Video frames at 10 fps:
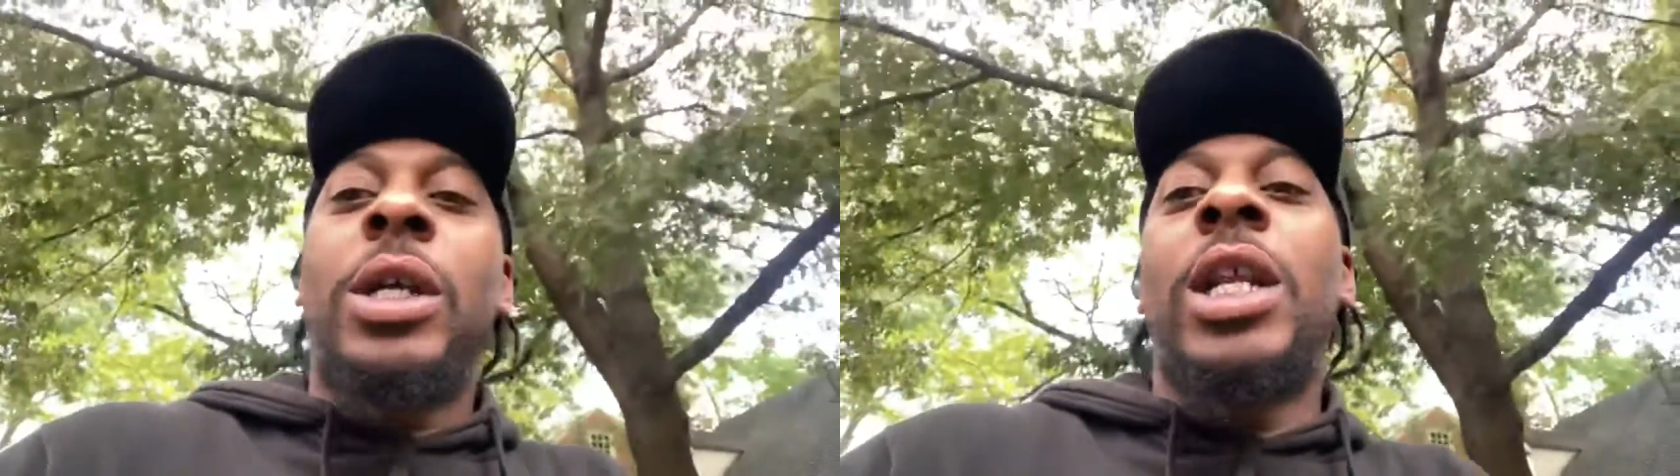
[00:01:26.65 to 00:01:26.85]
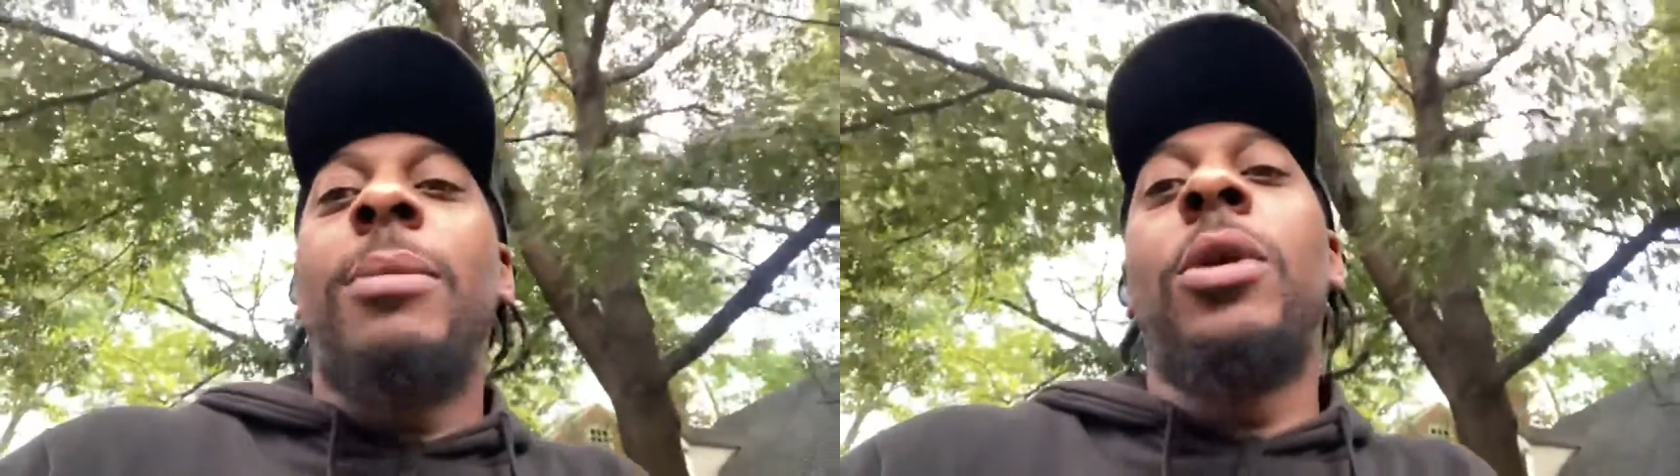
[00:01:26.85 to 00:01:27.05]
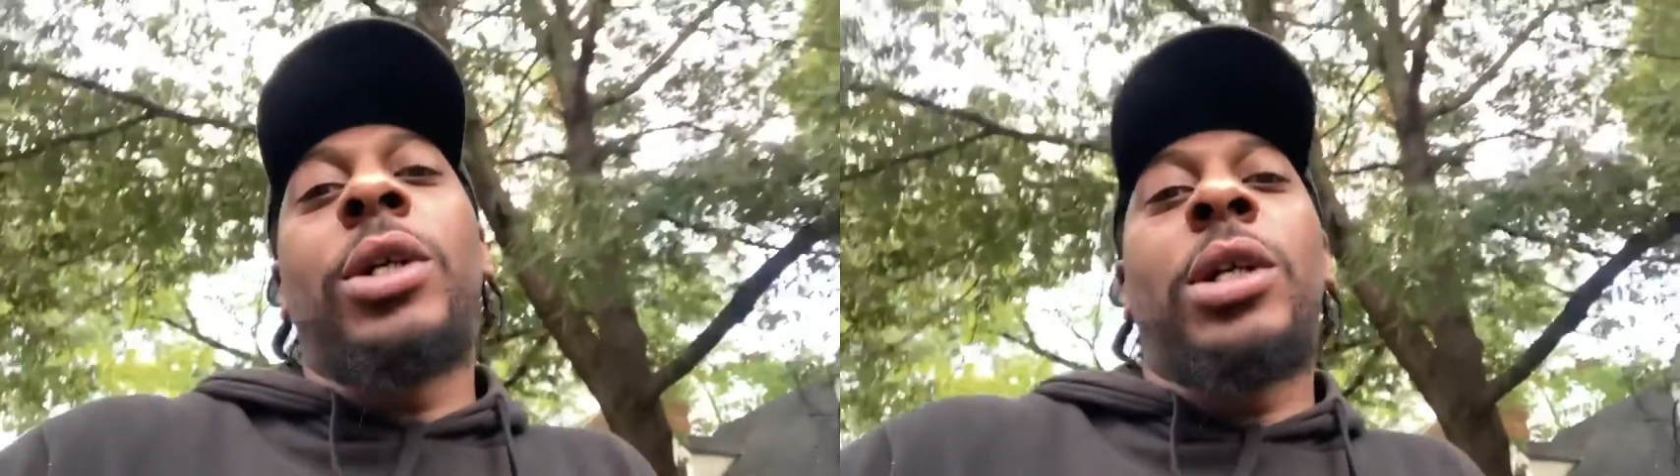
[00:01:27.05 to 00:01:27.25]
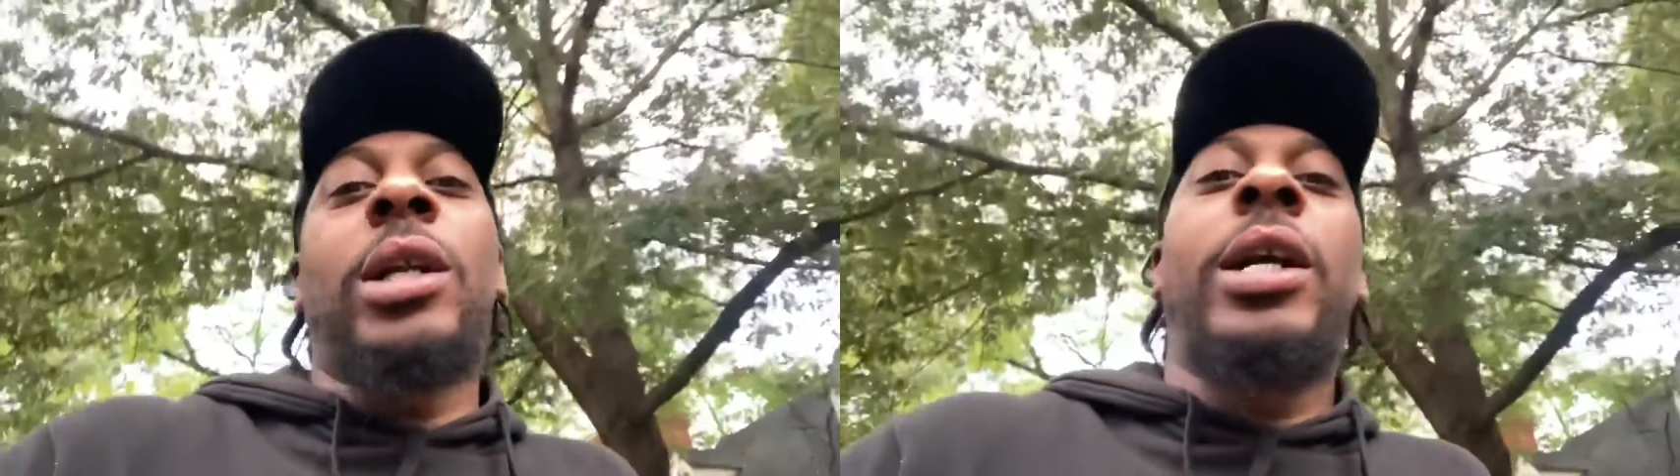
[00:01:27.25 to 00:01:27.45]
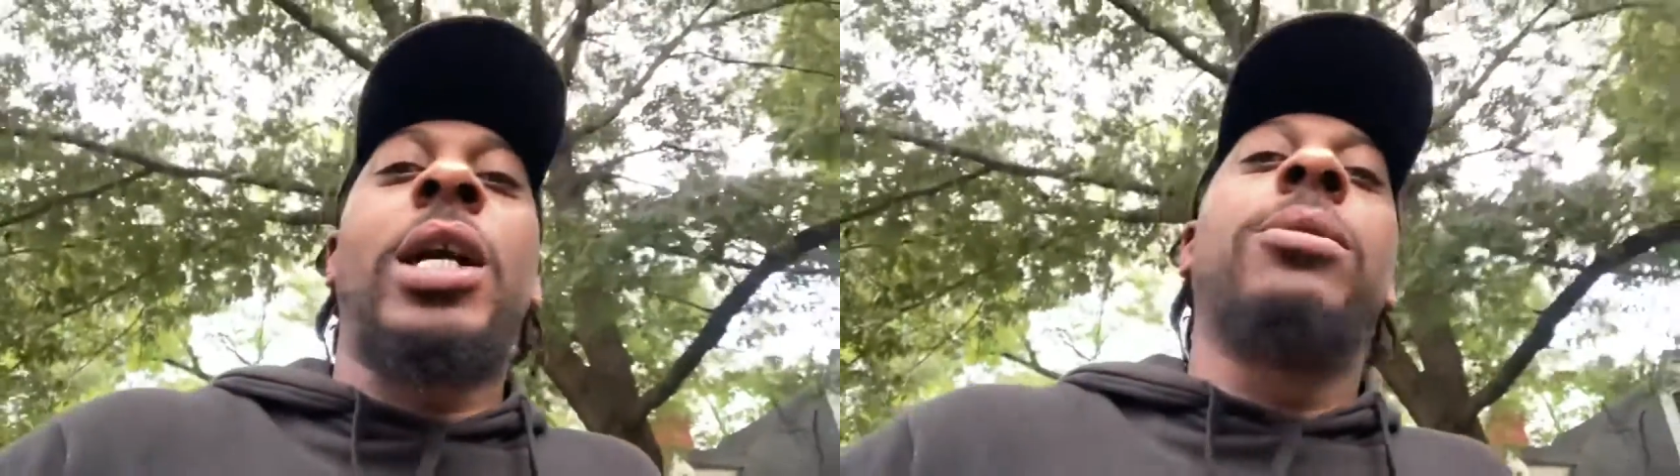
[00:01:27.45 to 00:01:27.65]
Y'all let me know what you
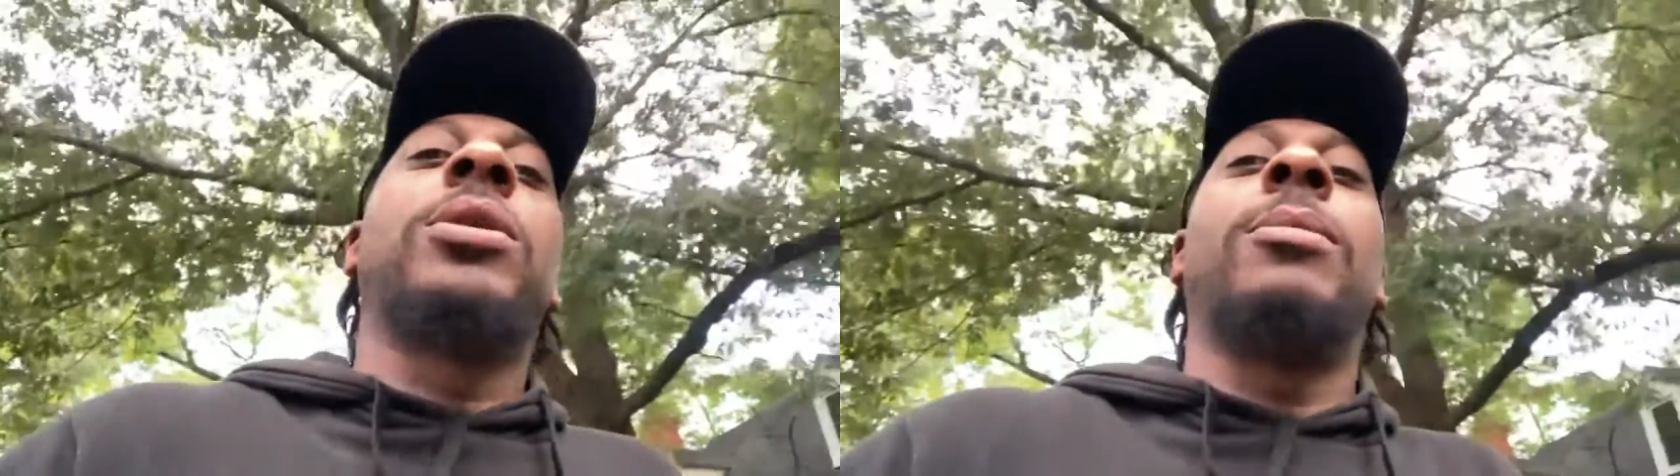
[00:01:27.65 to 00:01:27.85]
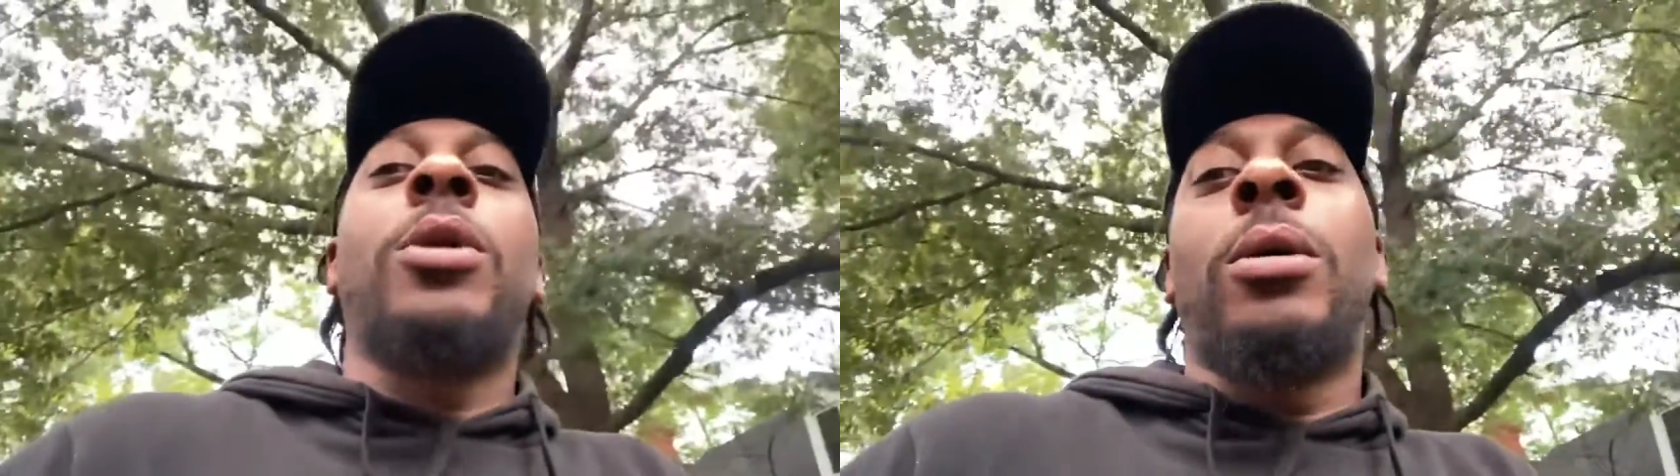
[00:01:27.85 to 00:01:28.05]
think. Like, comment, subscribe.